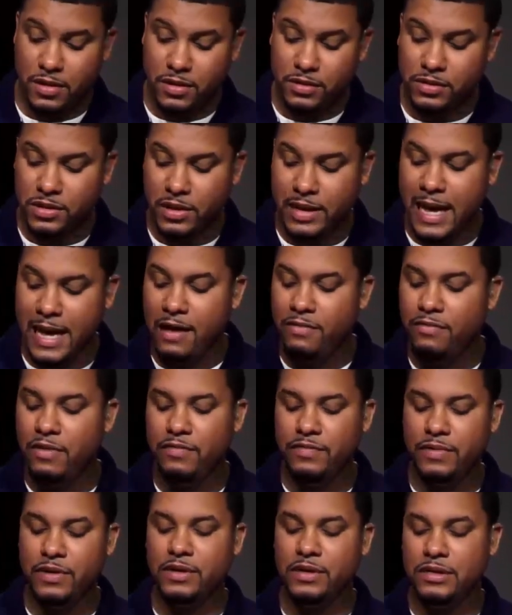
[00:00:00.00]
So now what
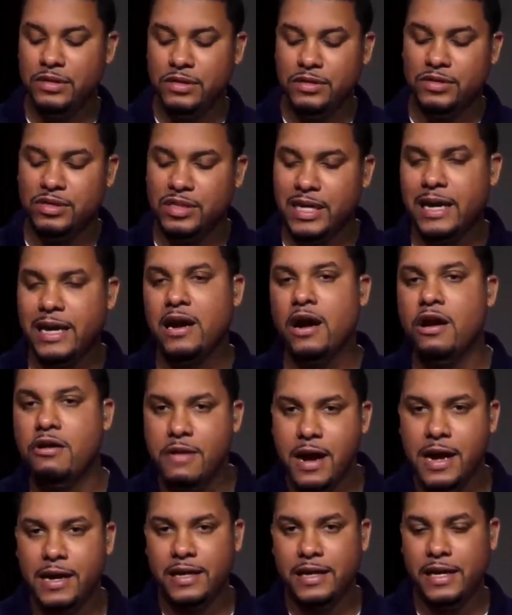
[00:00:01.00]
we're going to do is take our
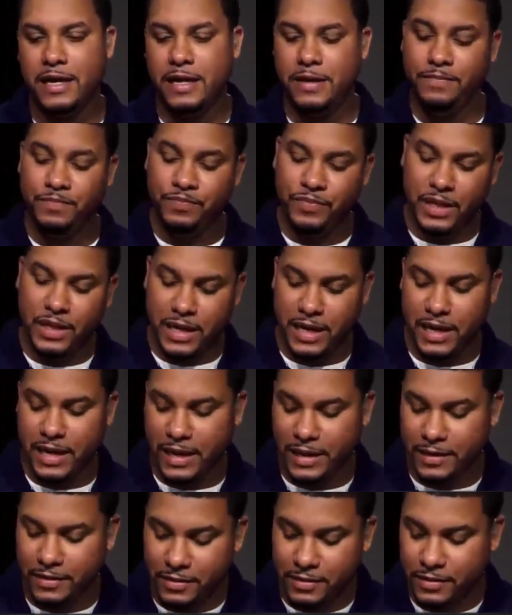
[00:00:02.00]
right hand
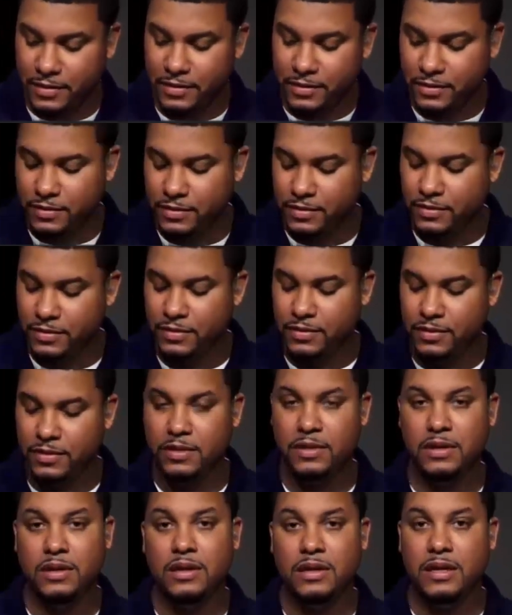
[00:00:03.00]
and
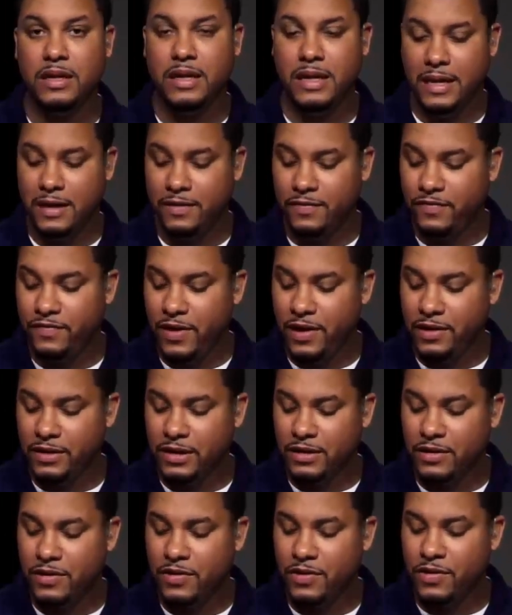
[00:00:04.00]
invert
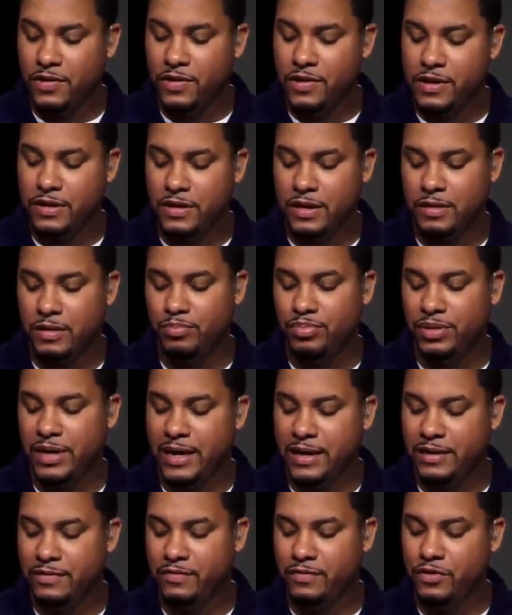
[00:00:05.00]
the chord and play
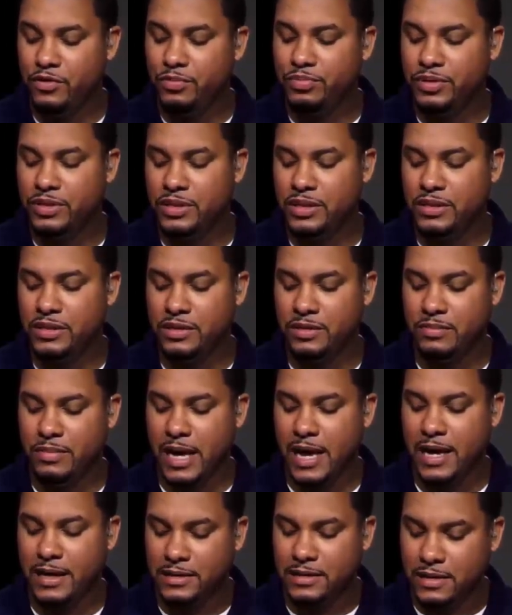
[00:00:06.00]
it in root position,
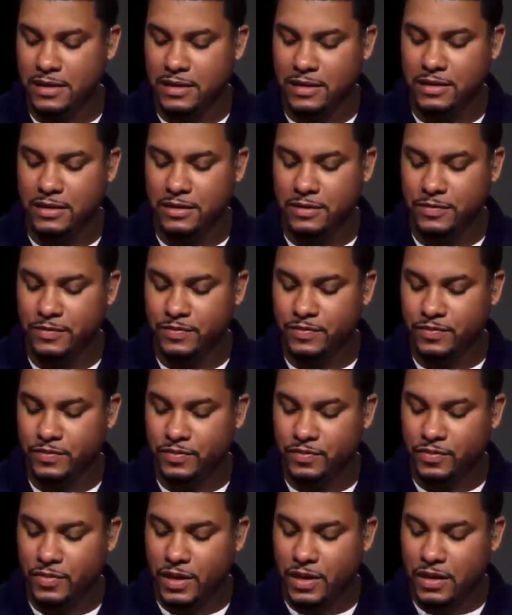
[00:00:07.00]
actually.
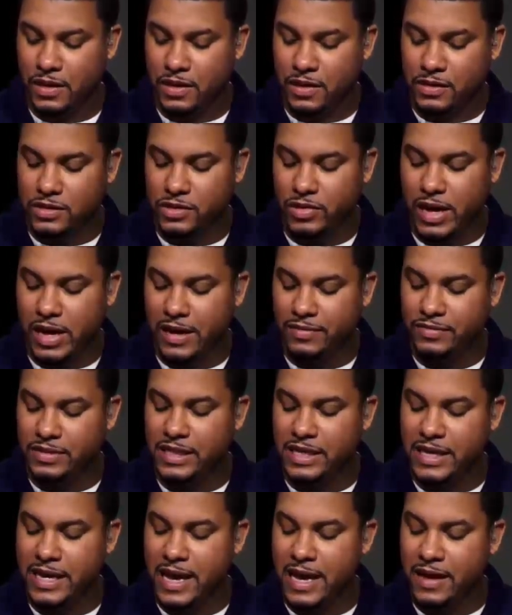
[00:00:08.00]
So I have
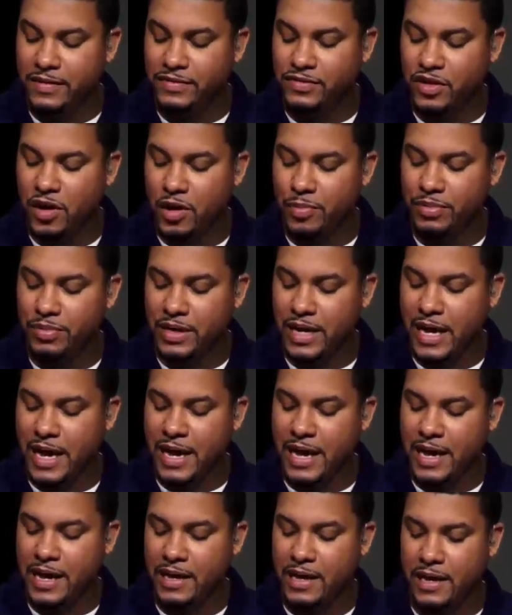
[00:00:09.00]
D, F sharp, and
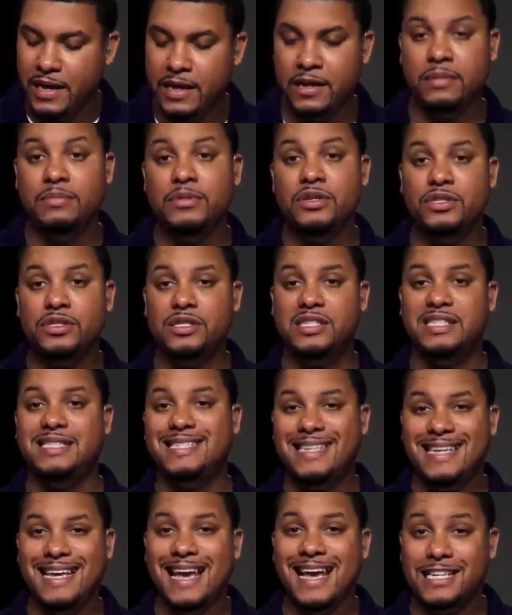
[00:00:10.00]
A, and I'm using
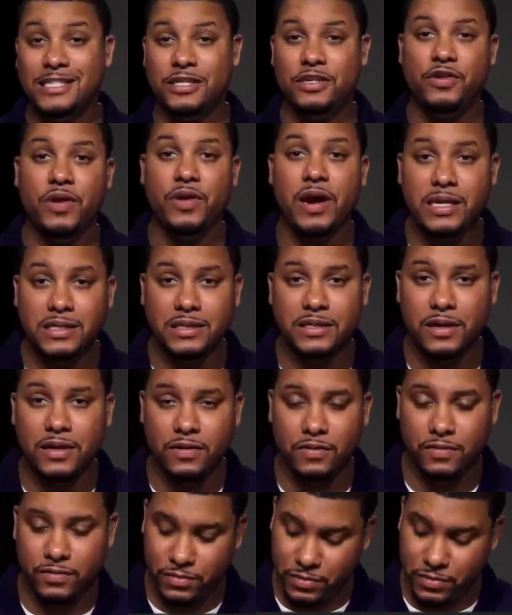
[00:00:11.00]
C as a grace note.